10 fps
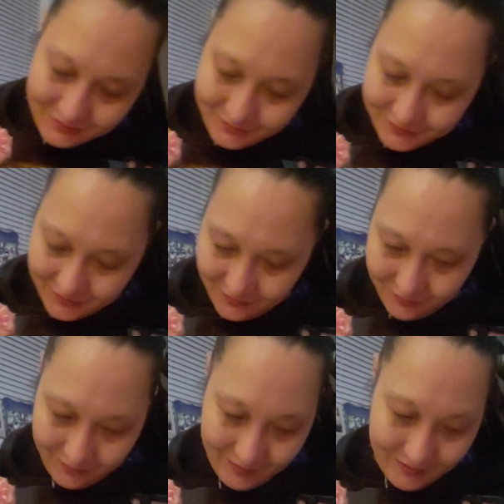so
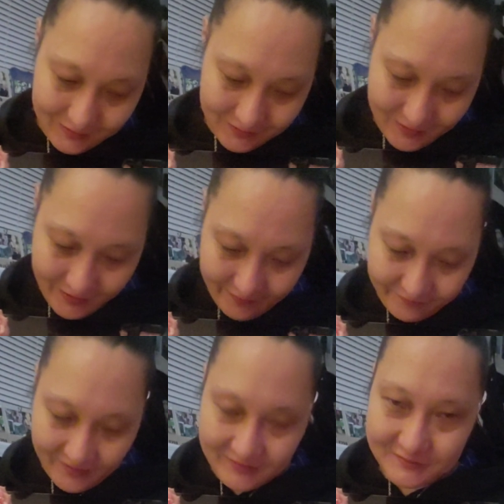I could have
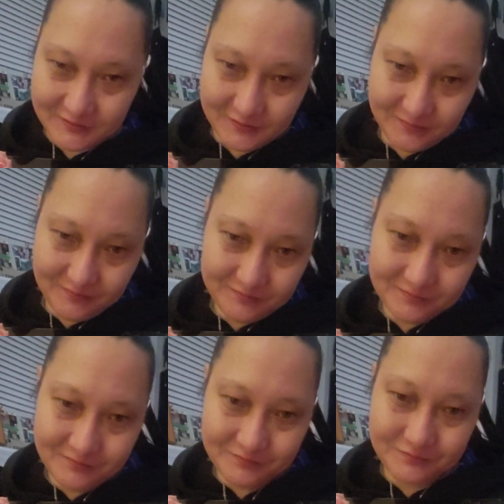Banton,
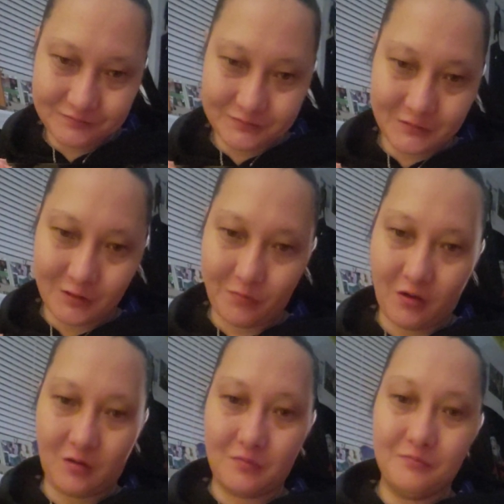the
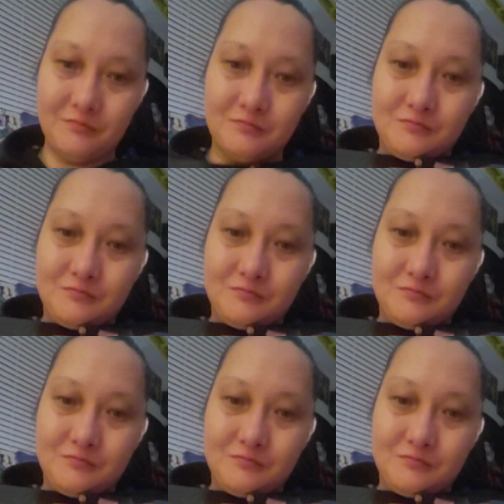mom,